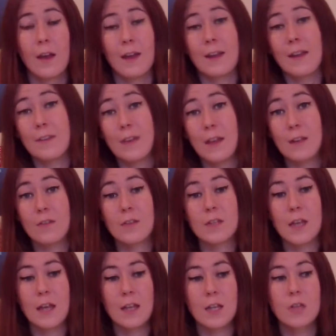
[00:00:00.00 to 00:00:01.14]
And at the end of the
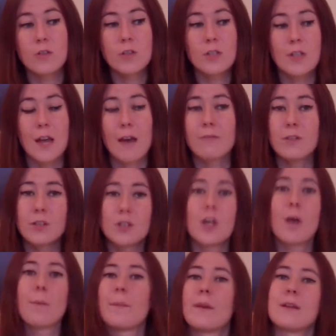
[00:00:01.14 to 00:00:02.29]
day, you just have to
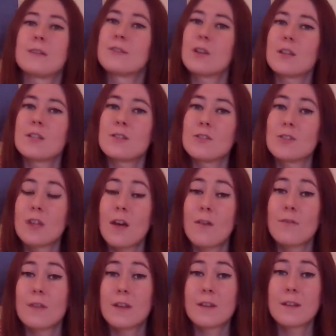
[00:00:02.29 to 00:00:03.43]
jump and trust
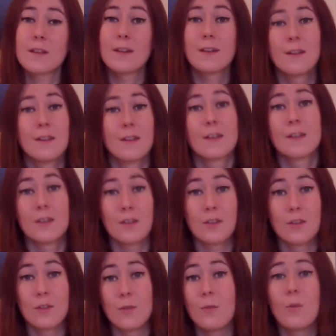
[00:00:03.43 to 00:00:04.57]
yourself that
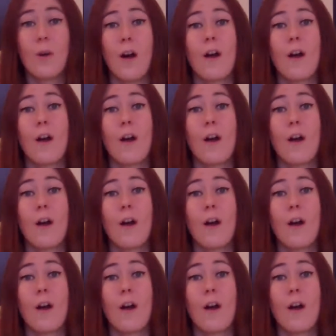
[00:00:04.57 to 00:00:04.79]
you